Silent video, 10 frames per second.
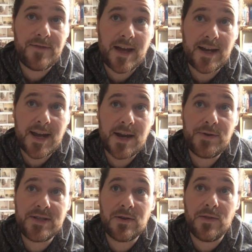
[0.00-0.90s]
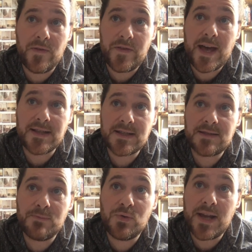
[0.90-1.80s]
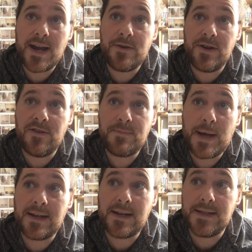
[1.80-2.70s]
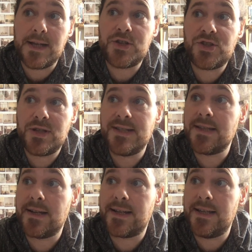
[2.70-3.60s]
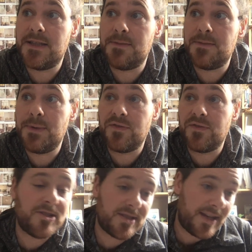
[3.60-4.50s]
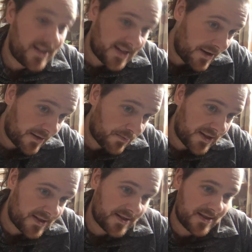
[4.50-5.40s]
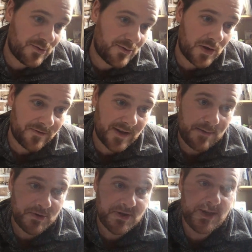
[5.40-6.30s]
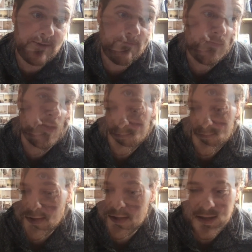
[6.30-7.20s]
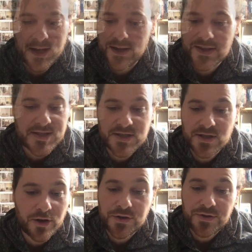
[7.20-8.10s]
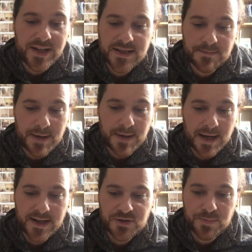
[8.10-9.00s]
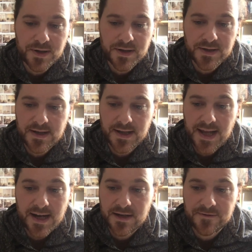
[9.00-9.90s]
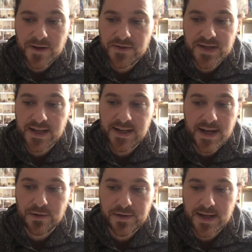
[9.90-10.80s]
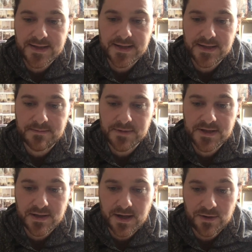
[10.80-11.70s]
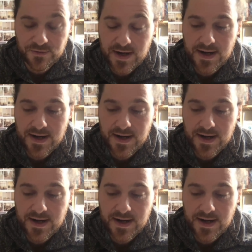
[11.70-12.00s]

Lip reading: if that carries on, that small area of Bangladesh is likely to be one of the most endemic places in the world for leprosy. And this is not unique to Bangladesh, but a lack of funding in healthcare systems